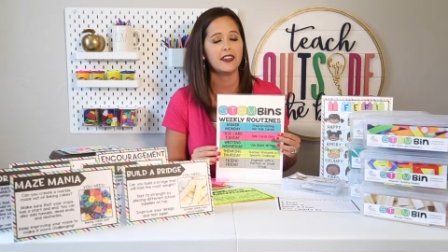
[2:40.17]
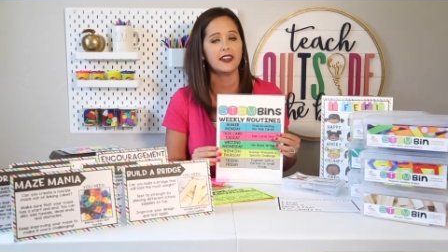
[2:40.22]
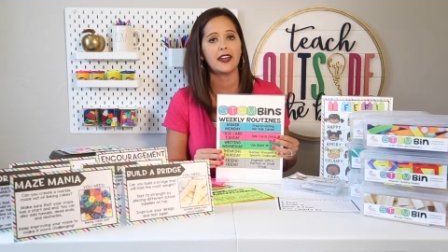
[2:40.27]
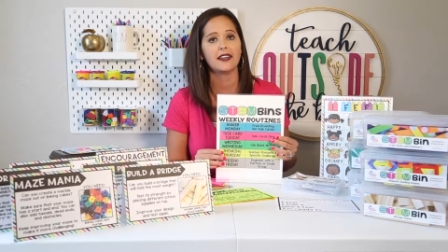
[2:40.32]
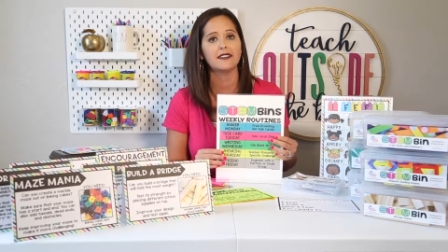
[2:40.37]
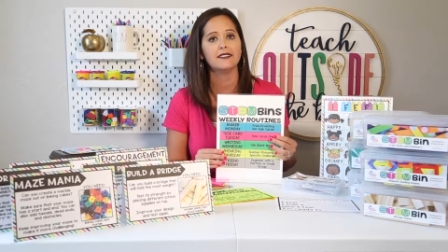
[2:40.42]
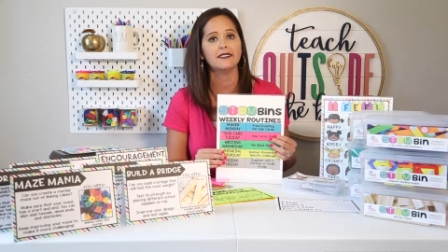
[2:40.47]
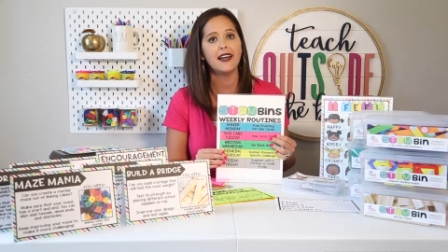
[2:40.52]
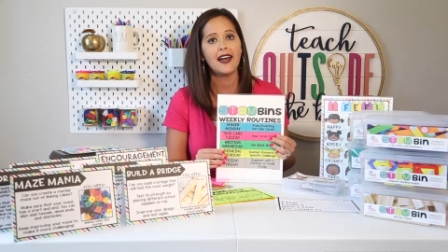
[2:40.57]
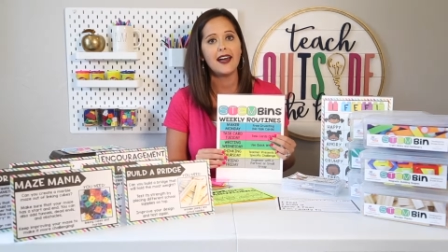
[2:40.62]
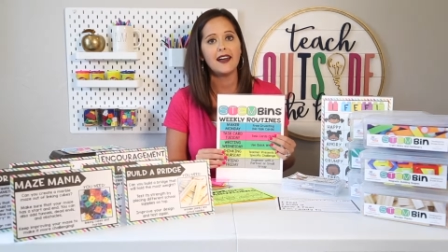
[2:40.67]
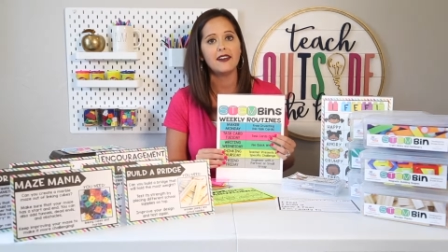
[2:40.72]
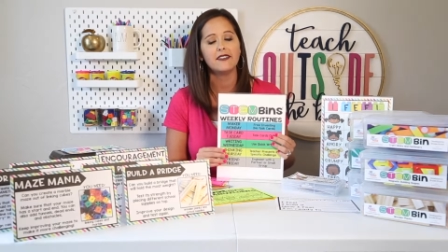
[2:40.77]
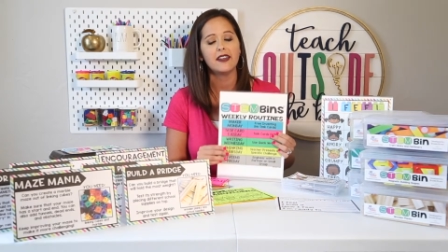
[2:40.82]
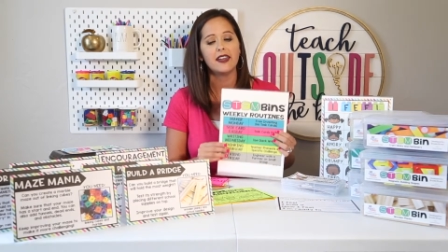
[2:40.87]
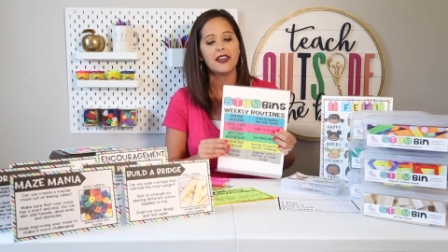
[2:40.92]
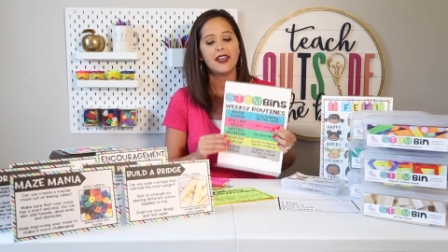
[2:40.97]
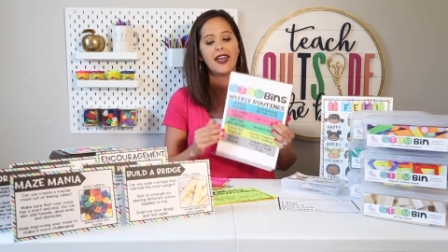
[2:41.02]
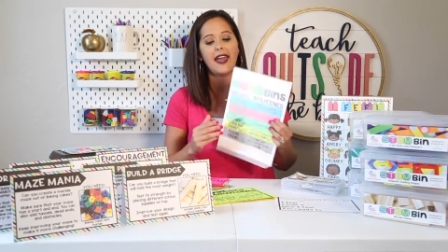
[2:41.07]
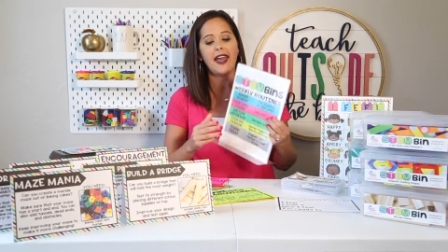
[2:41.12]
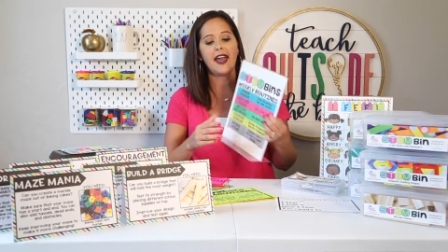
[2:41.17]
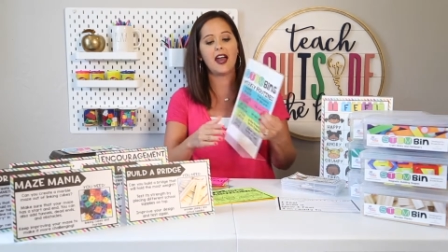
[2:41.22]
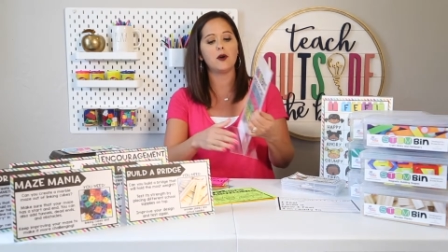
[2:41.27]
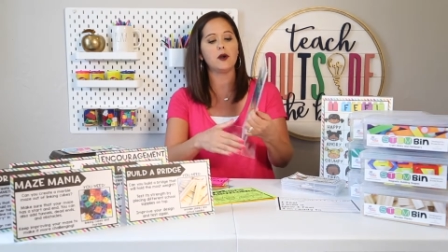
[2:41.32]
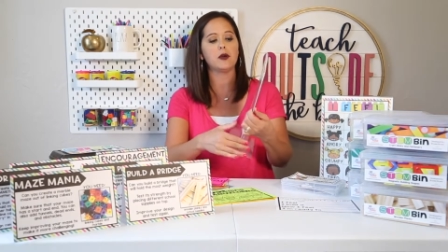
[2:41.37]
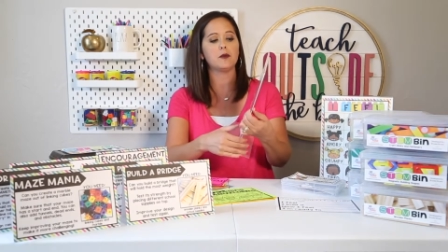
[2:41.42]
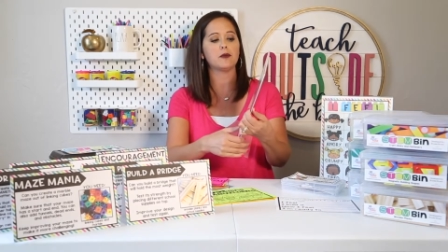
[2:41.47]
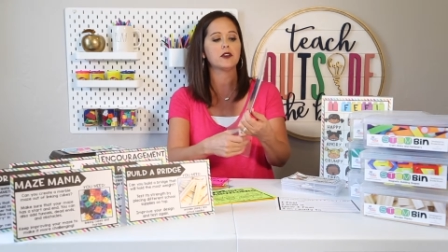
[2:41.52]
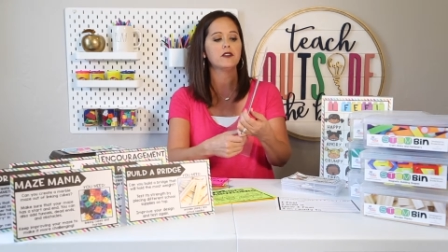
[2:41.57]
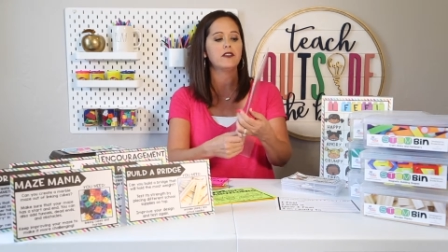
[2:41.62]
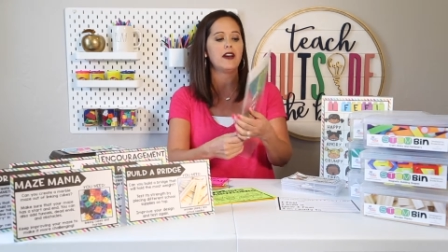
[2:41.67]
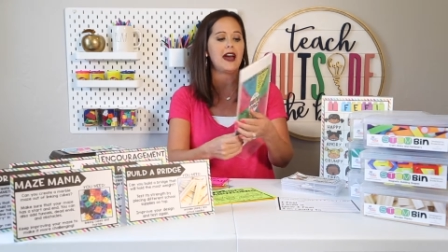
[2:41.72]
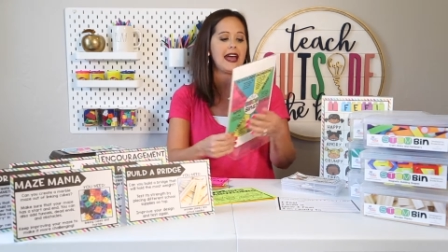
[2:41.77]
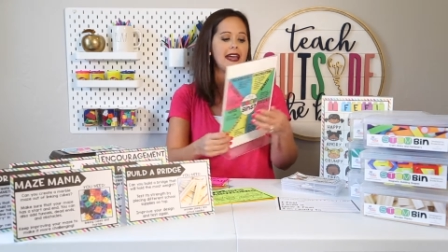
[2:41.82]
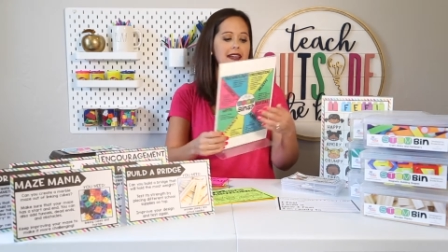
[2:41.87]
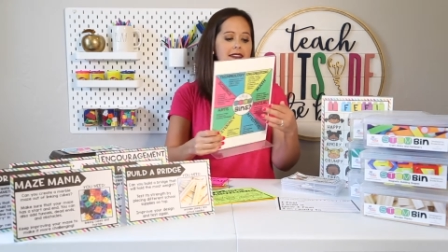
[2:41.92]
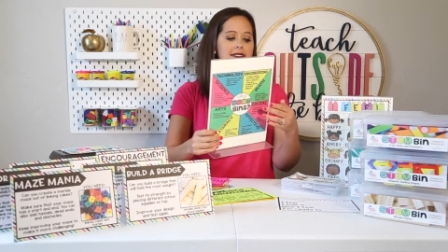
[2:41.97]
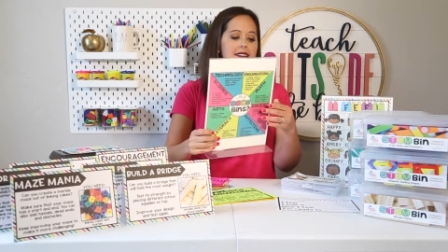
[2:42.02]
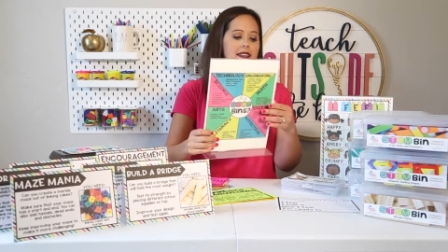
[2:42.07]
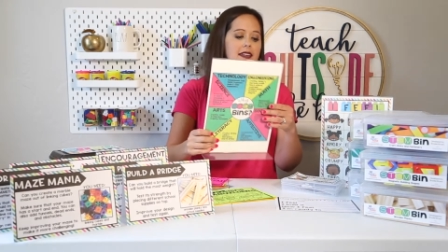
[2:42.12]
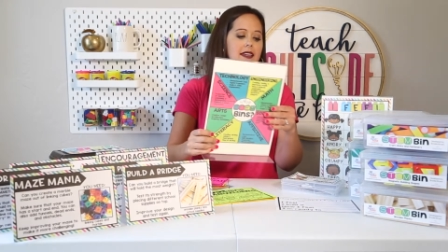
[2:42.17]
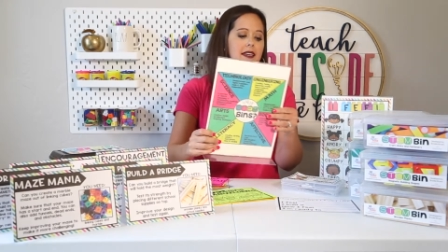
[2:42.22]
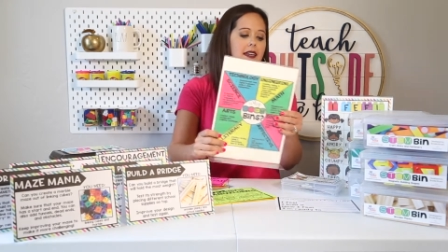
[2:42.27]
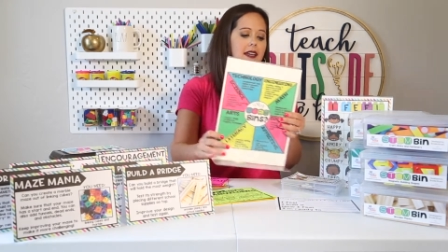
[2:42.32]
and I love how it provides